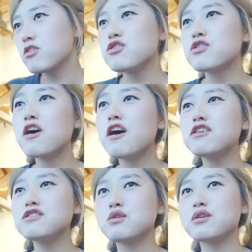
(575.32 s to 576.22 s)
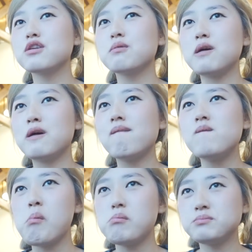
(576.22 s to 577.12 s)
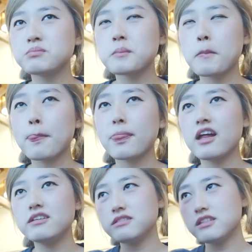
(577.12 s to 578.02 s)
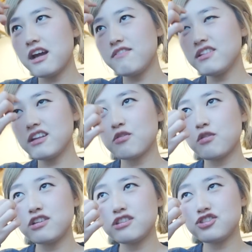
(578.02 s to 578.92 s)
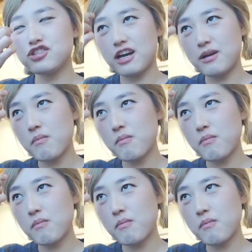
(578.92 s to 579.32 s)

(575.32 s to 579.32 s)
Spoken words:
You know how you talked about having like one strap?